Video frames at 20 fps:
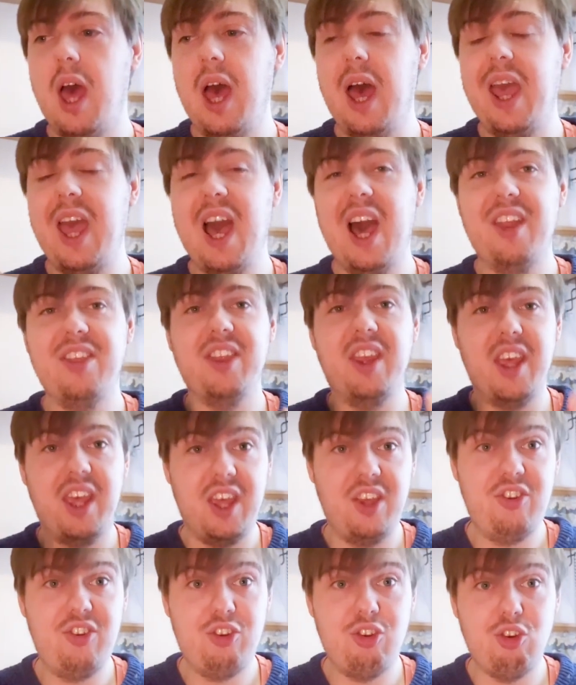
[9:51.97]
I had the
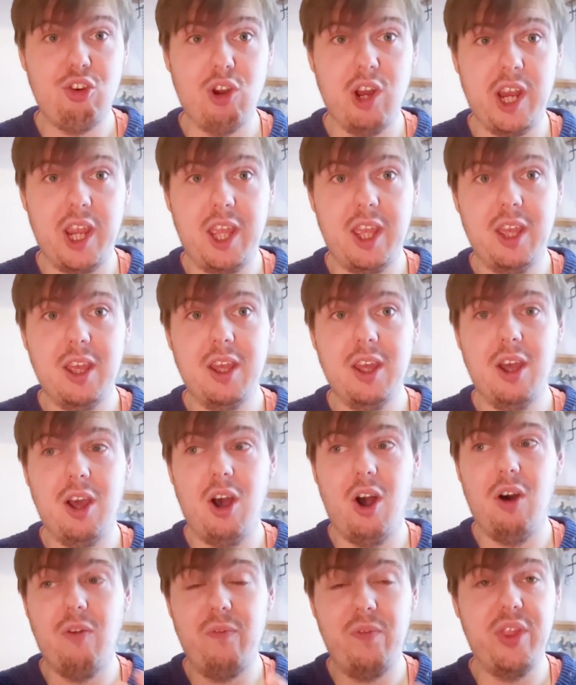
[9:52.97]
history
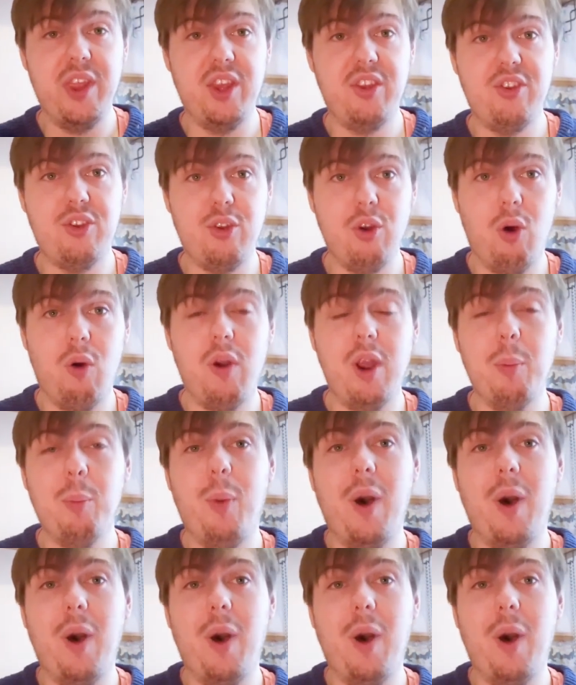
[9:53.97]
of this story,